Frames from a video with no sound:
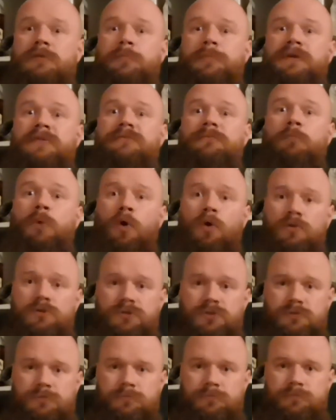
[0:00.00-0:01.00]
of
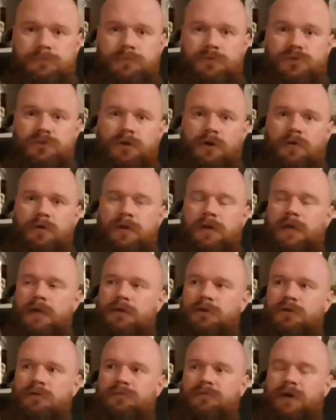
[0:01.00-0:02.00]
malt. Sorry, I
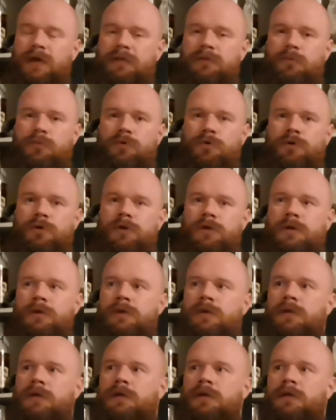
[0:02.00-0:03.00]
couldn't find the word.
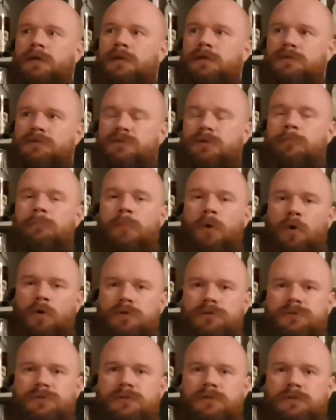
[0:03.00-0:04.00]
Some
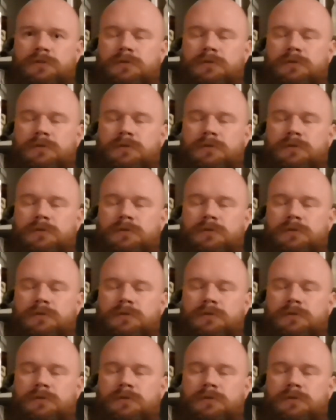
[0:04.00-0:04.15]
malt.